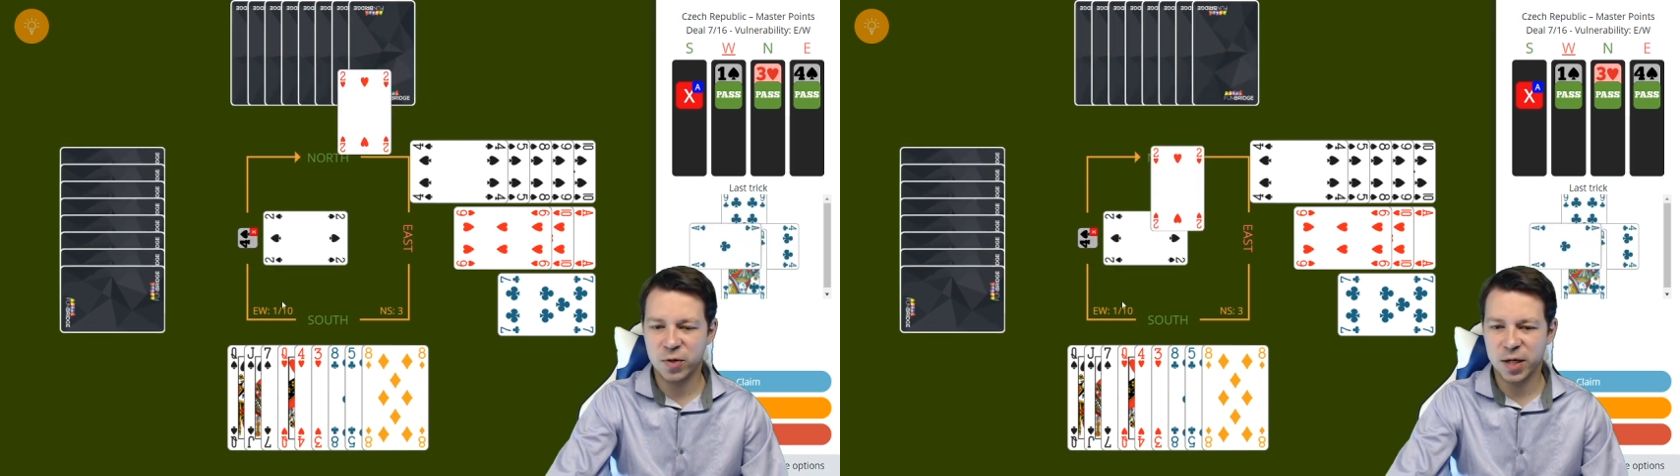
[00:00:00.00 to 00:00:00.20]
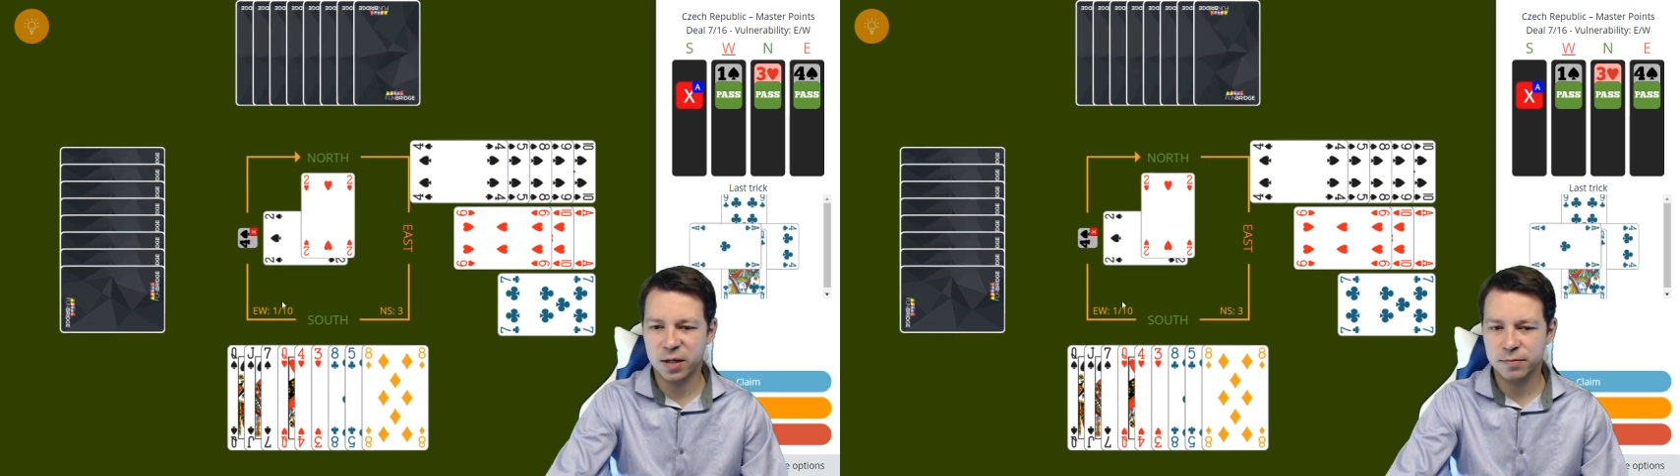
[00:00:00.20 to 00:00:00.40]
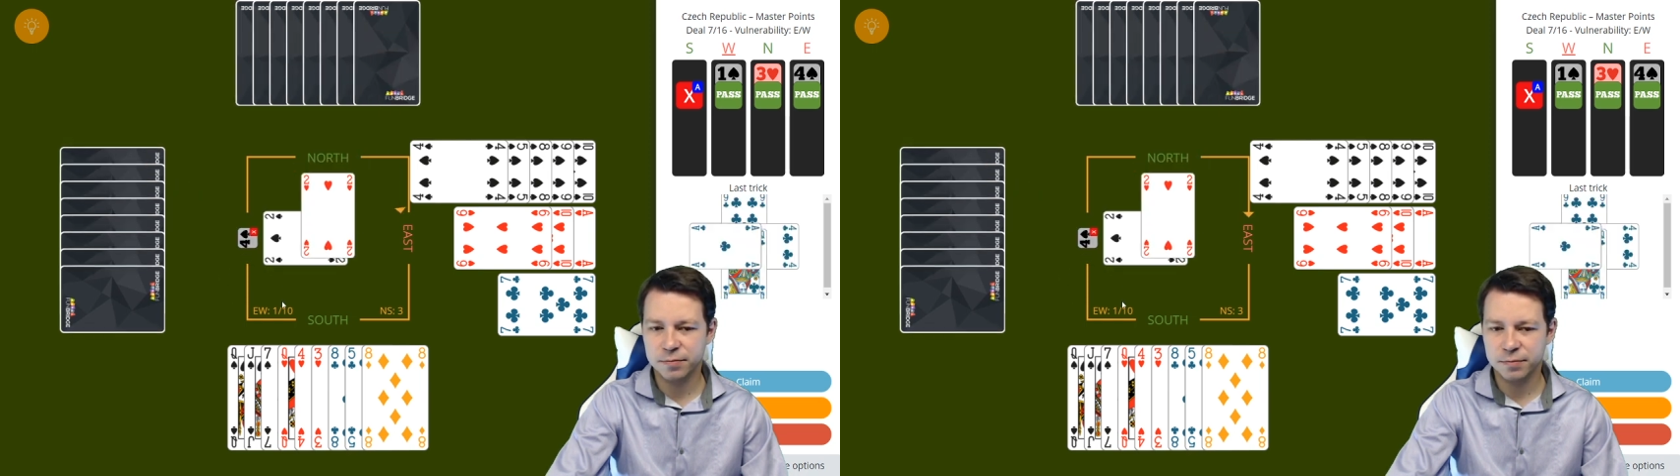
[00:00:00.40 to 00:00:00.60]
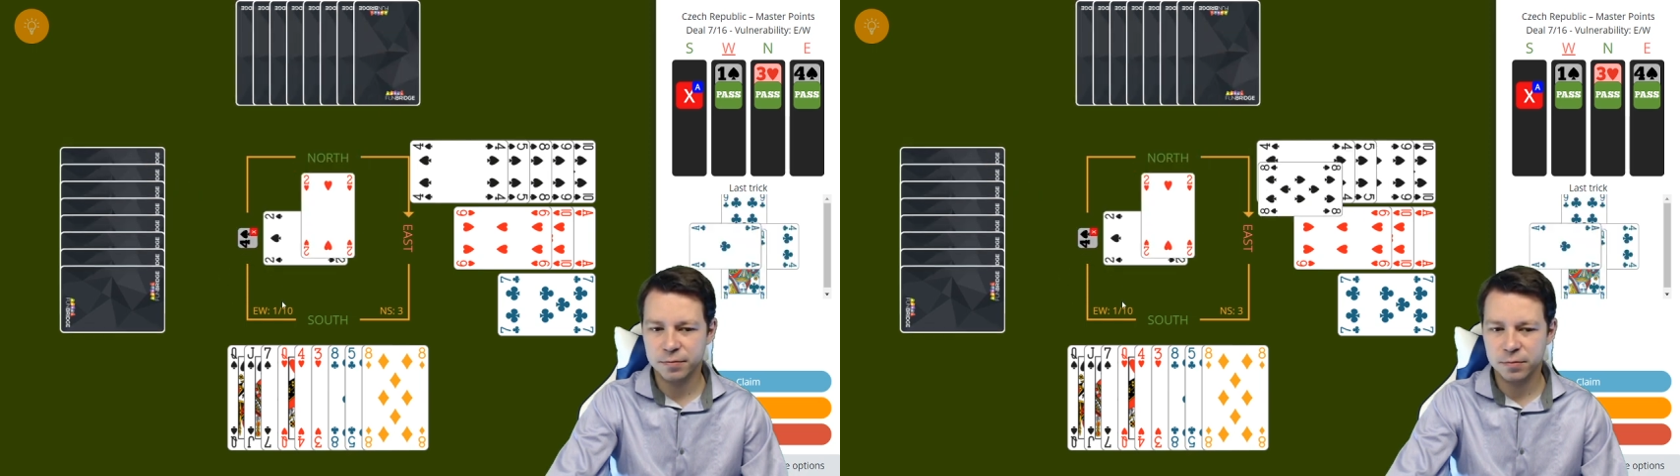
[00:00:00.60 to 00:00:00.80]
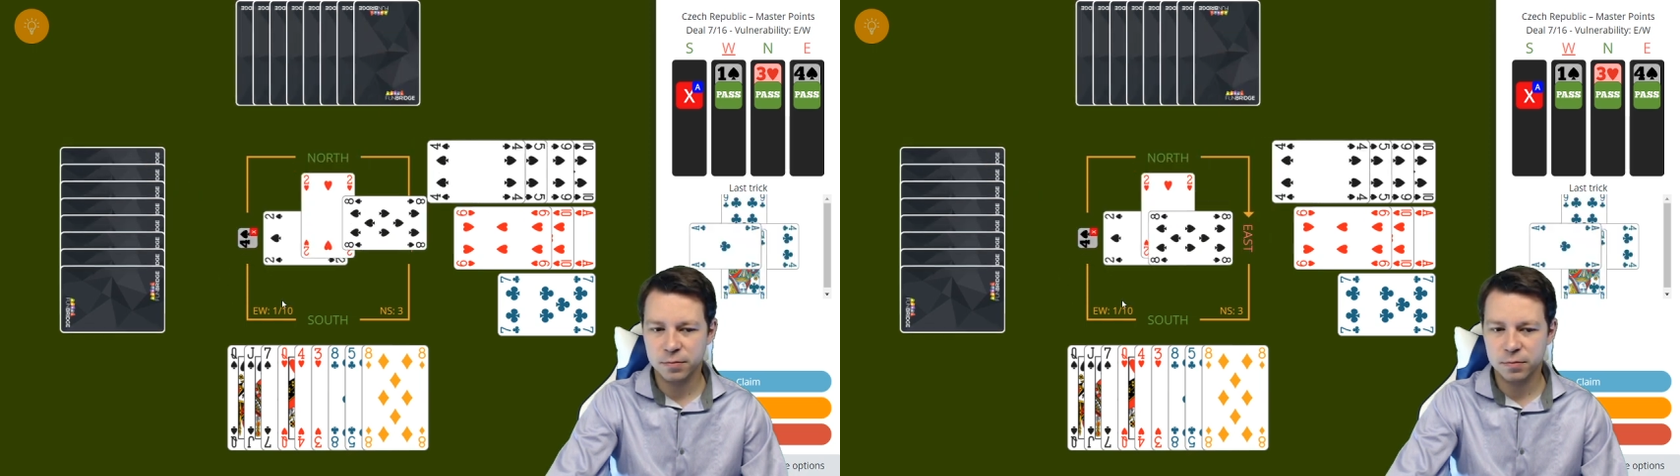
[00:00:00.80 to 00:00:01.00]
trick.
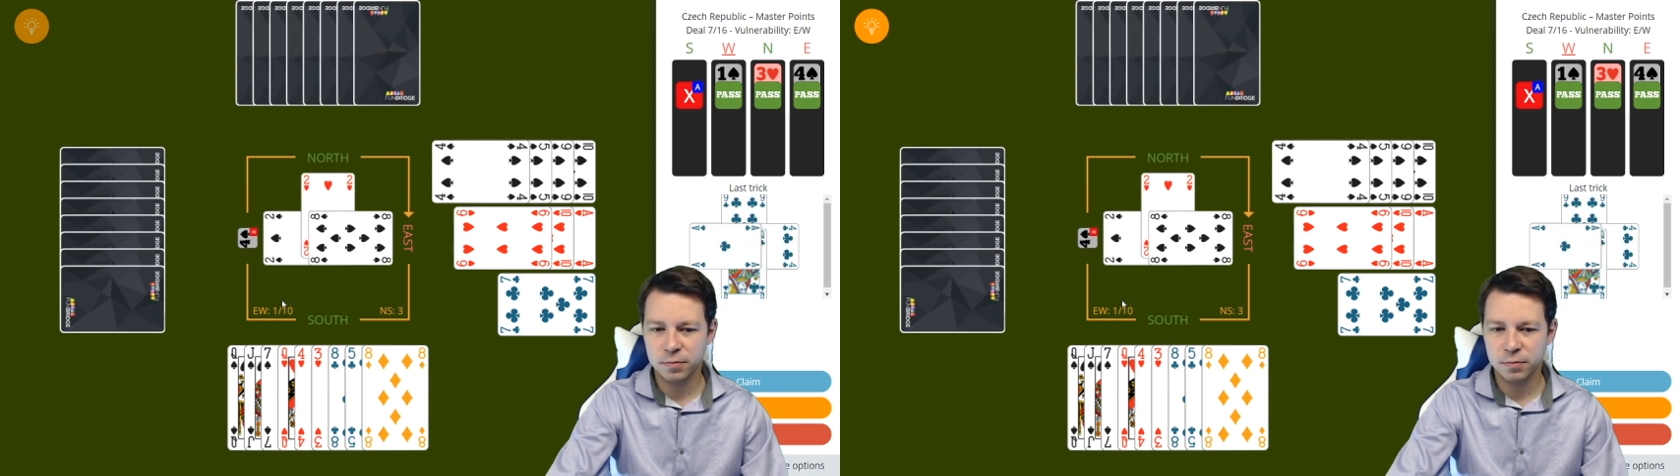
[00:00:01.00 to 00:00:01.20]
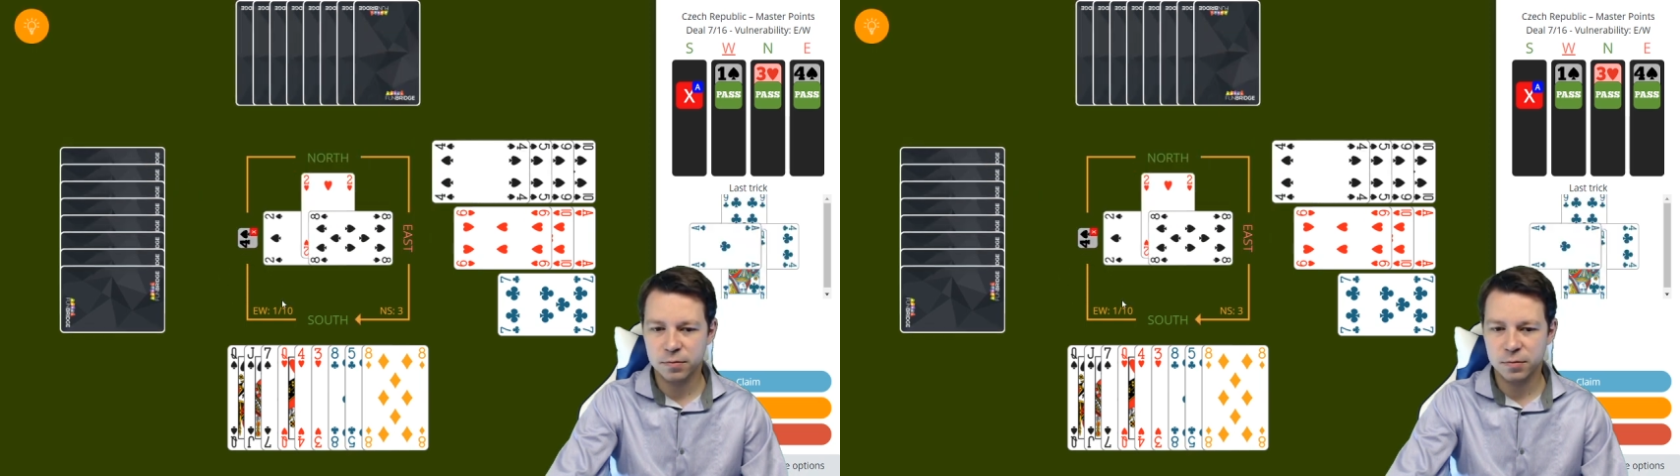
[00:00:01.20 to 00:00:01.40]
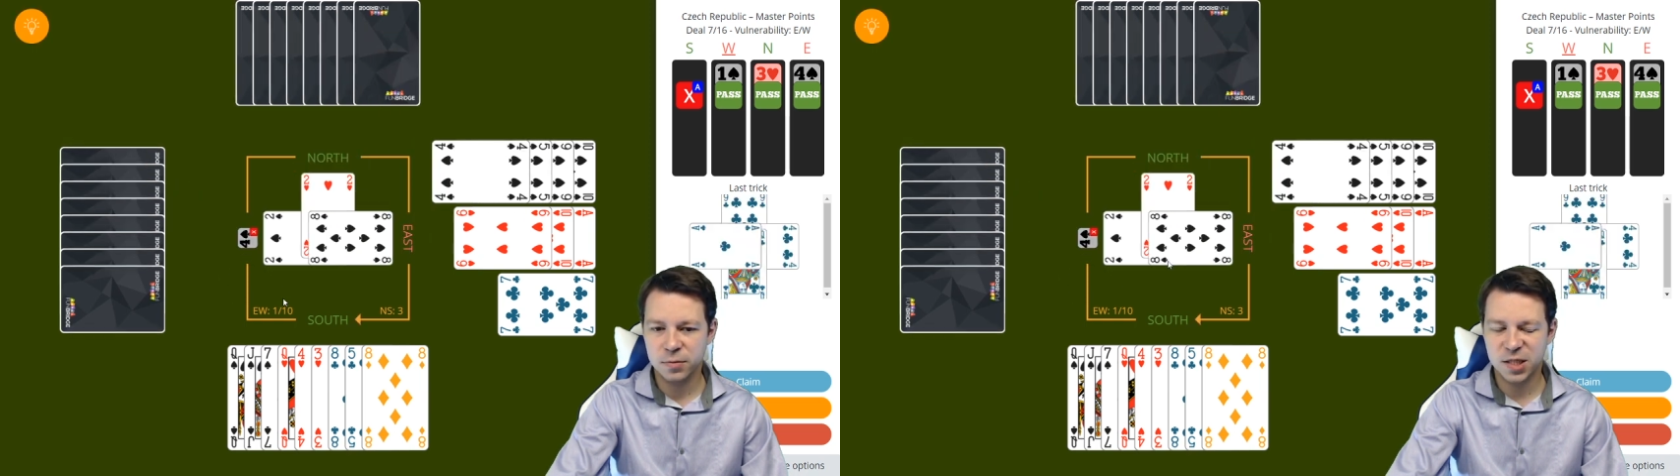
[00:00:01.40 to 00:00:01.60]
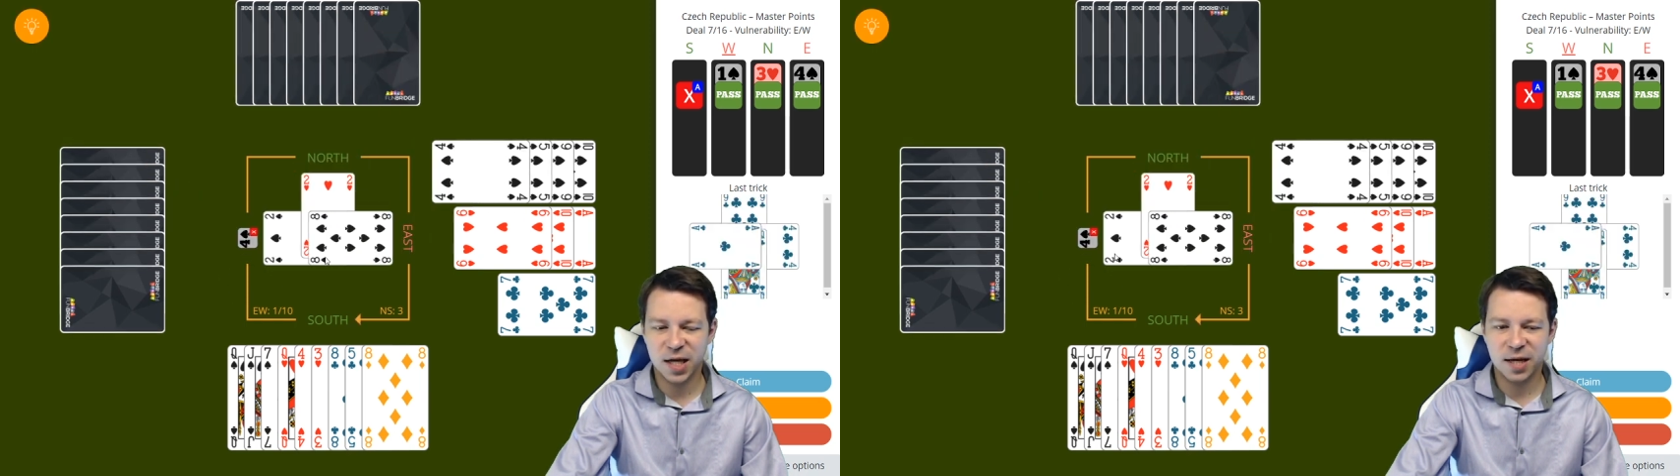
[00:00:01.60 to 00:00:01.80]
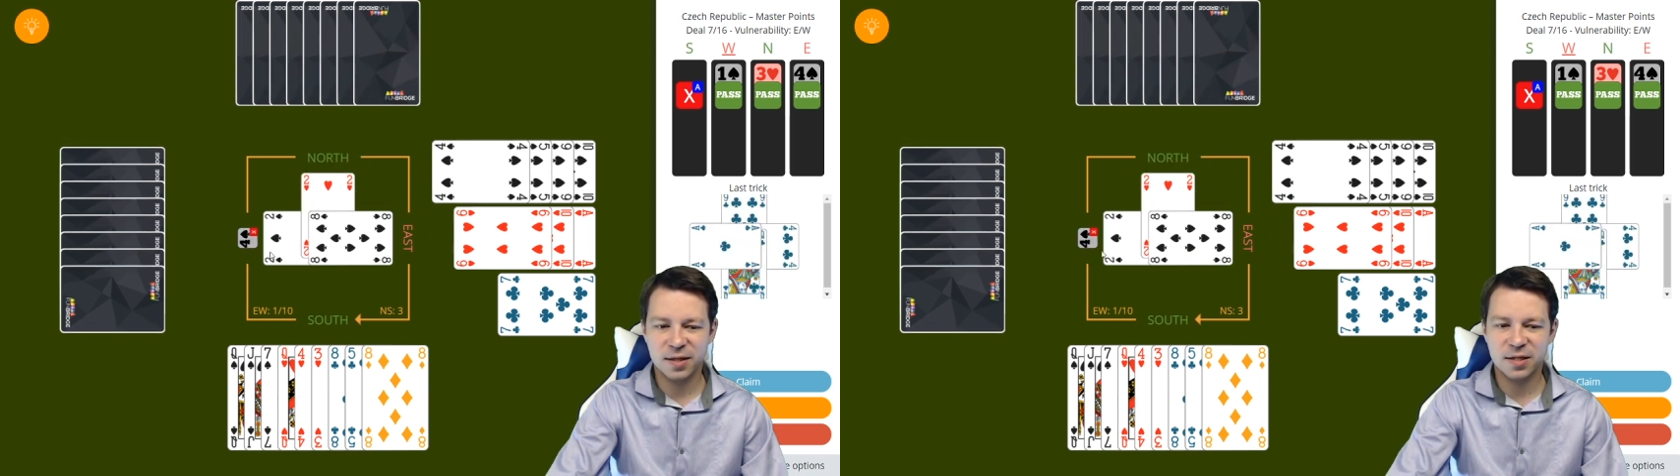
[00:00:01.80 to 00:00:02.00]

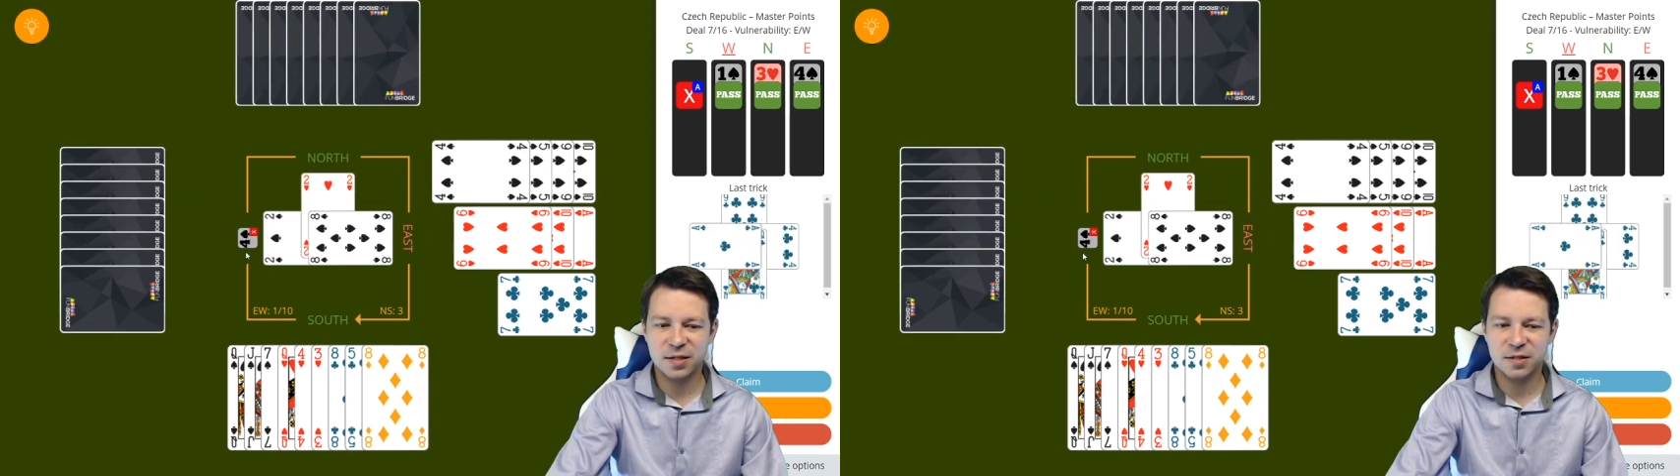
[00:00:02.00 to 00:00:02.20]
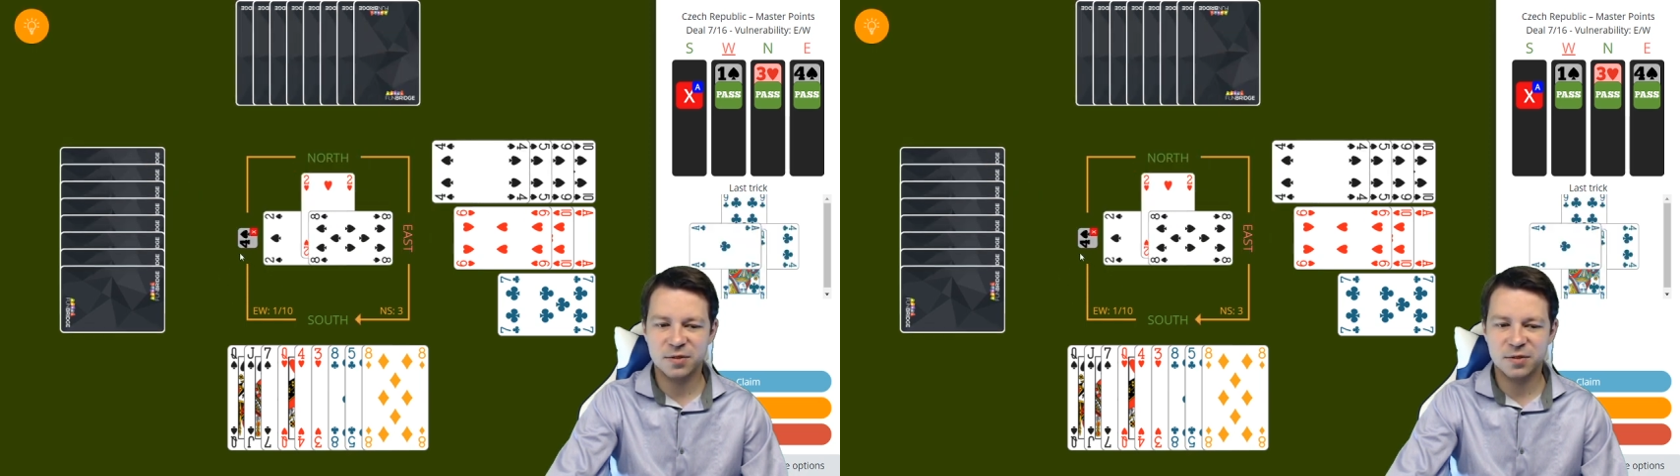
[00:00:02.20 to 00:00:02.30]
See, and this is a